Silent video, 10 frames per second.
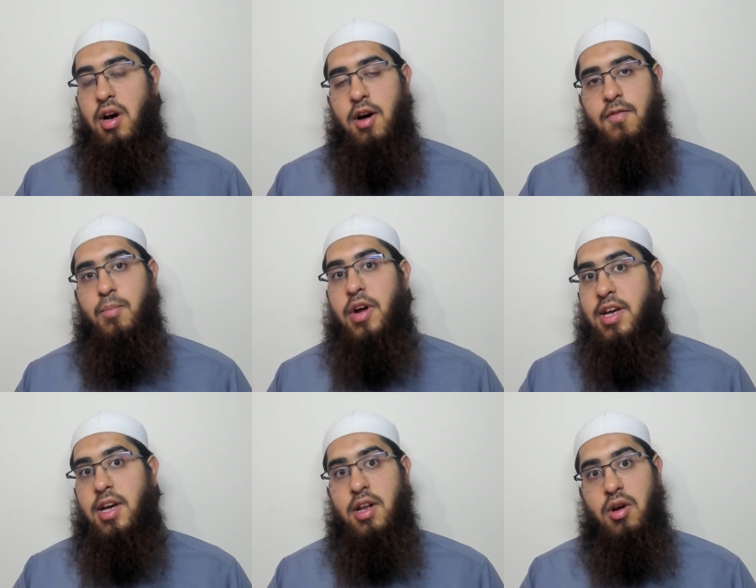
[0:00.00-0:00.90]
of
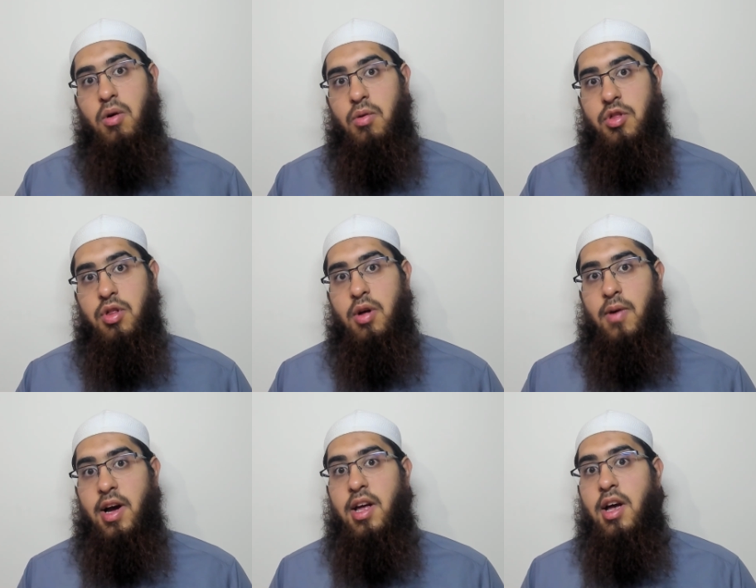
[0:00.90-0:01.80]
breaking an oath,
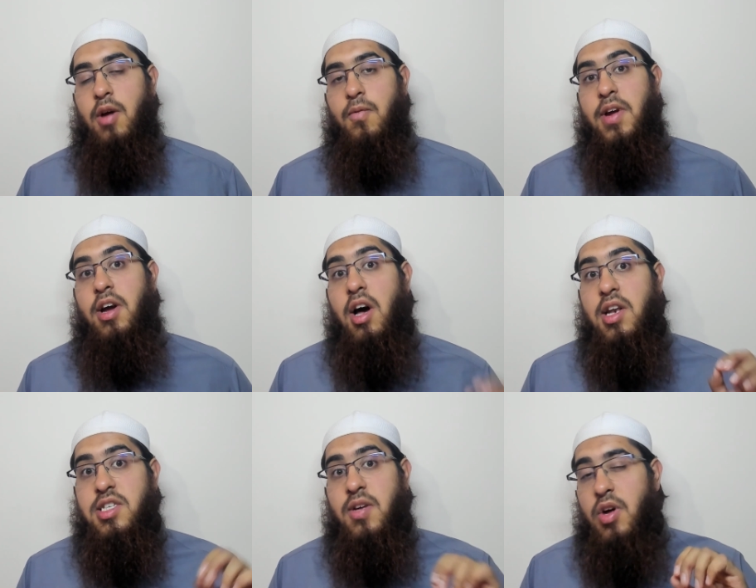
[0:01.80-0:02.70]
right?
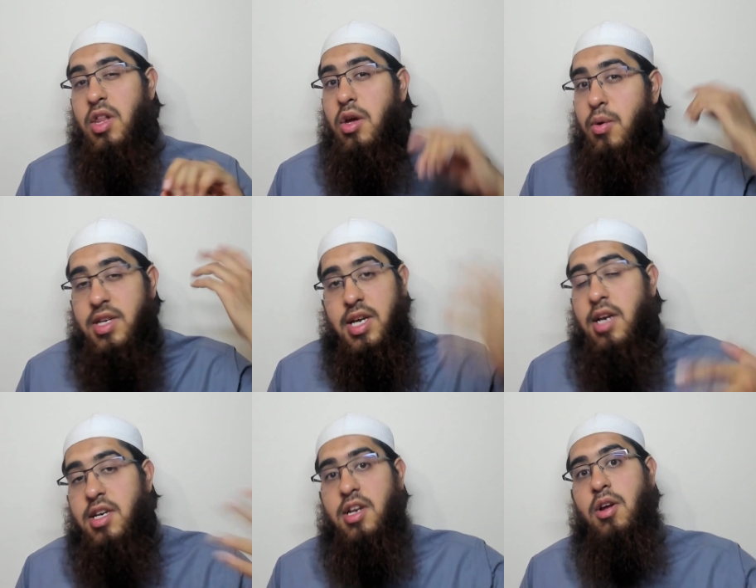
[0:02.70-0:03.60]
Regardless of whether you
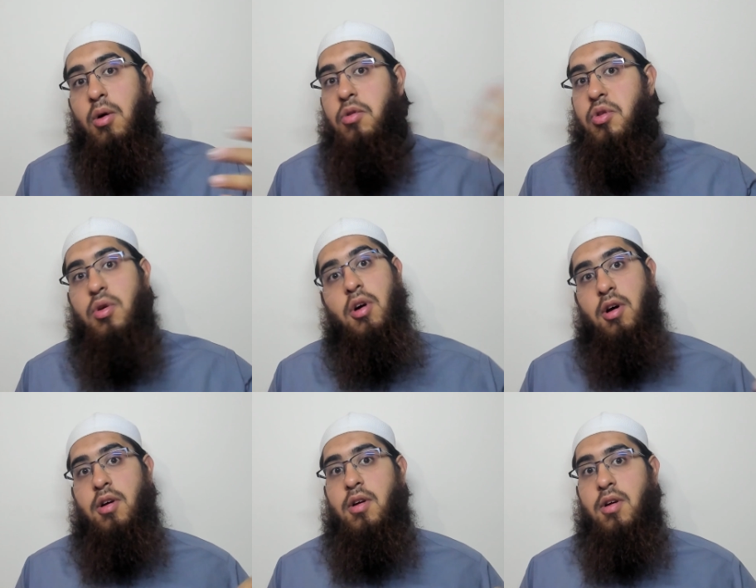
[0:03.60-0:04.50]
intended an oath or
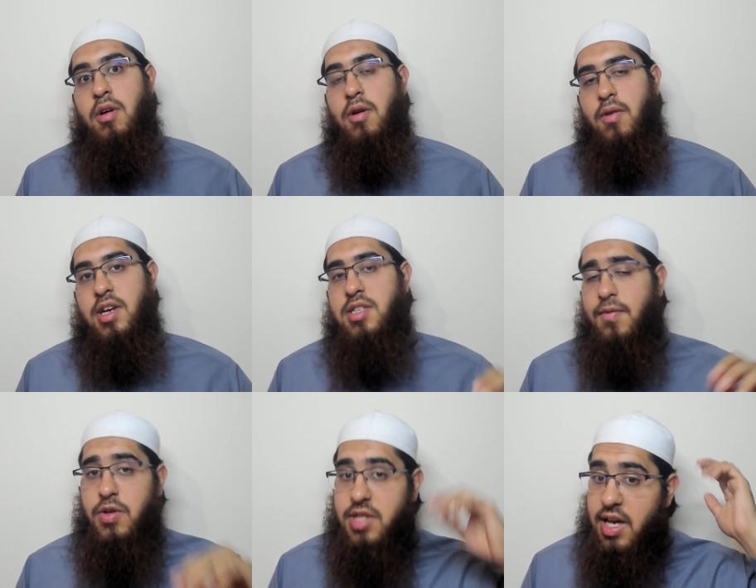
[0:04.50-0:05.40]
not, right? So
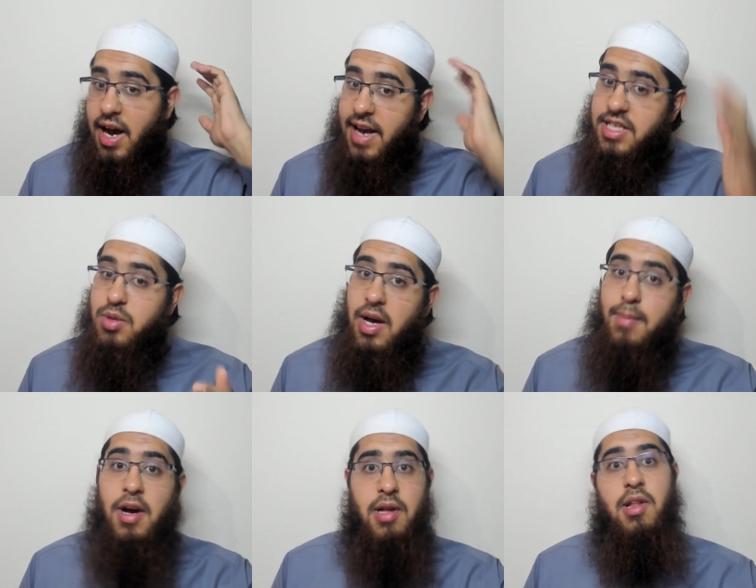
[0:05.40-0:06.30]
if you say, I
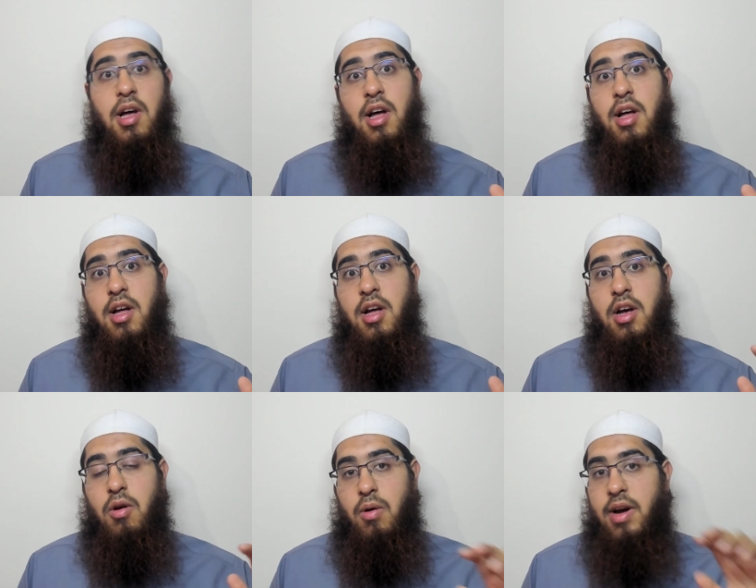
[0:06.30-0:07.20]
swear by Allah,
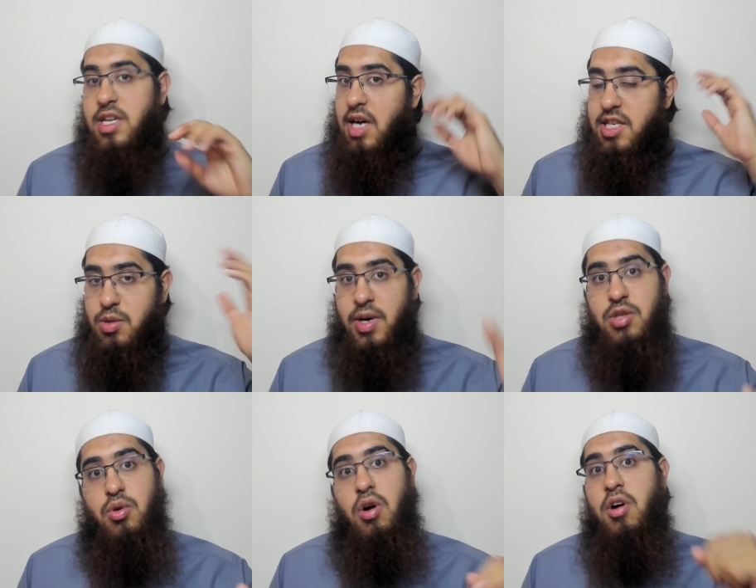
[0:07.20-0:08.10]
or I swear
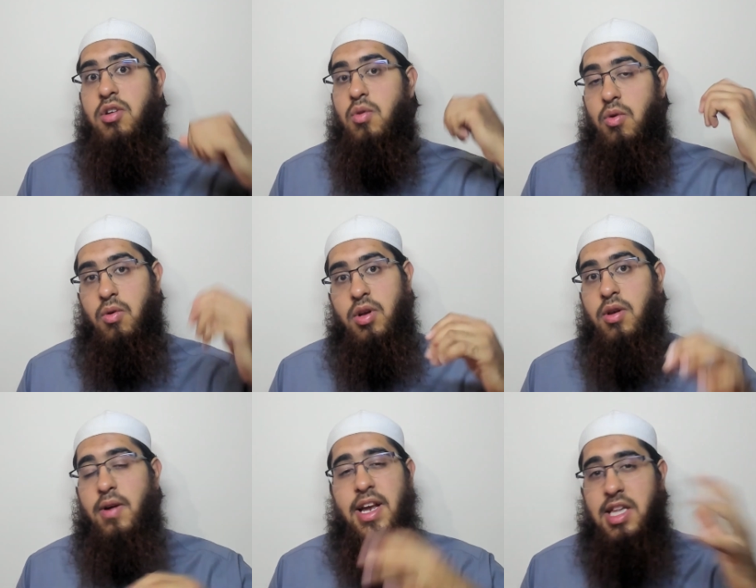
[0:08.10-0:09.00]
to God, or
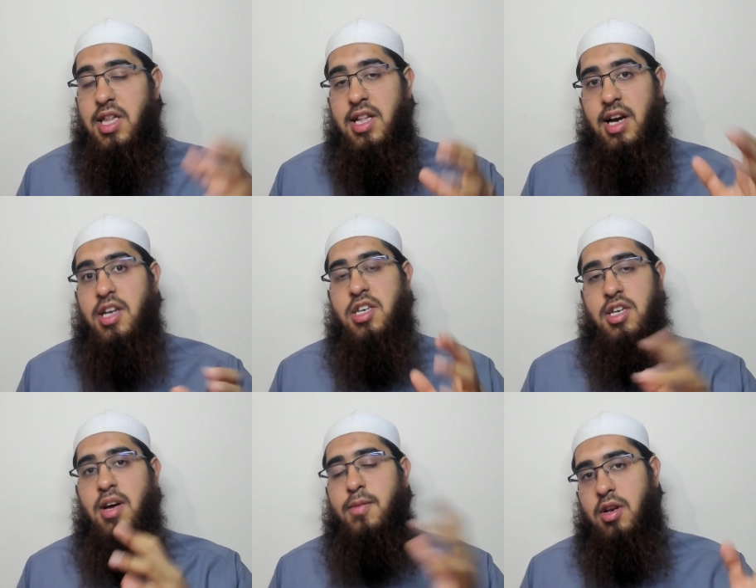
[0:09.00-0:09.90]
anything that can
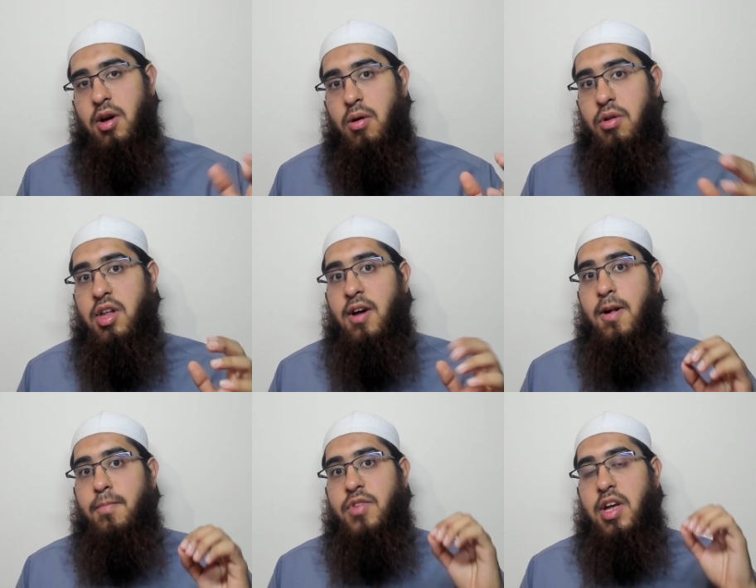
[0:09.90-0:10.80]
determine an oath,
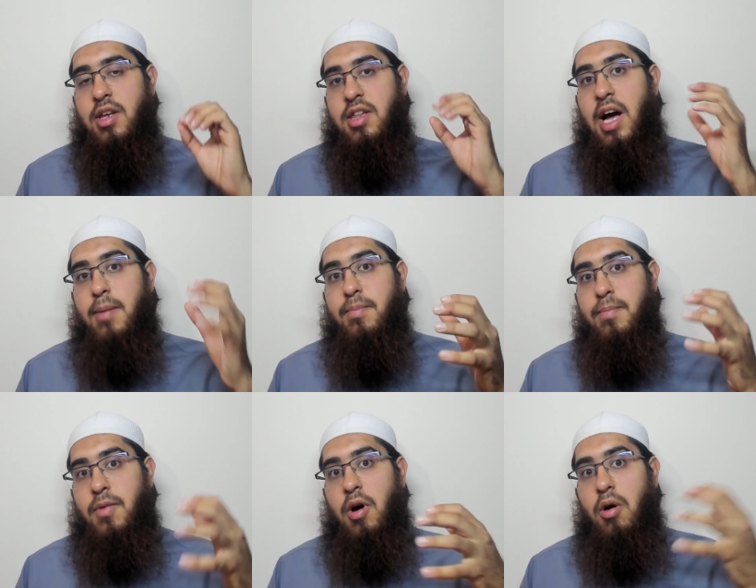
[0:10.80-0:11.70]
then that
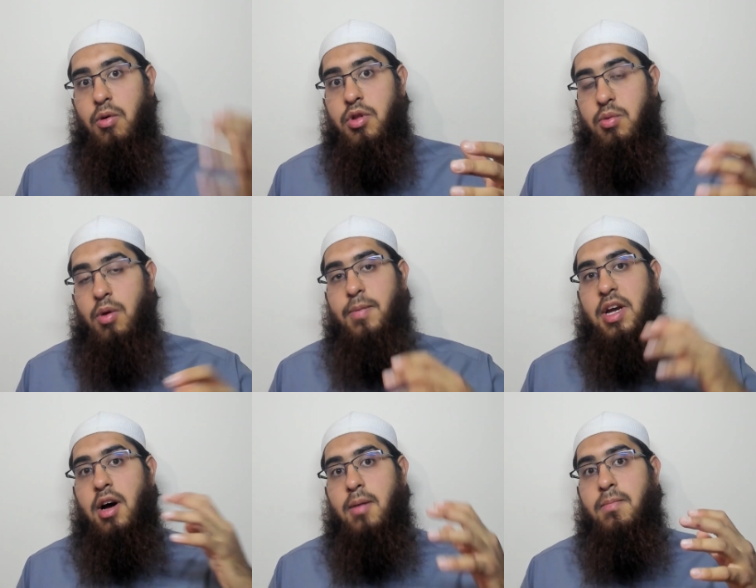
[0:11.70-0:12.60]
oath will
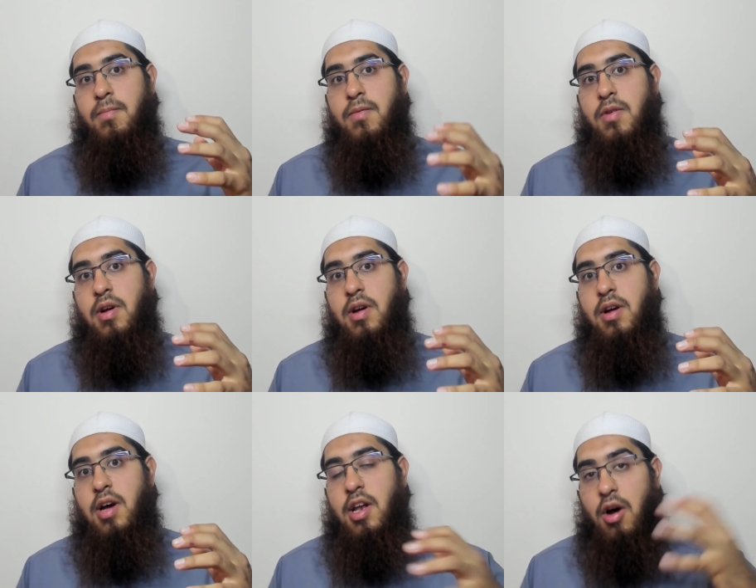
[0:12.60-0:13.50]
become
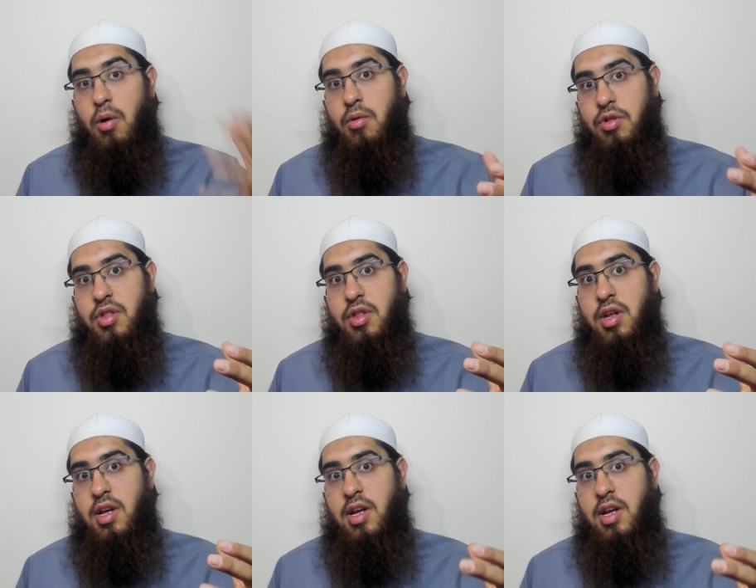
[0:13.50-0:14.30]
an oath,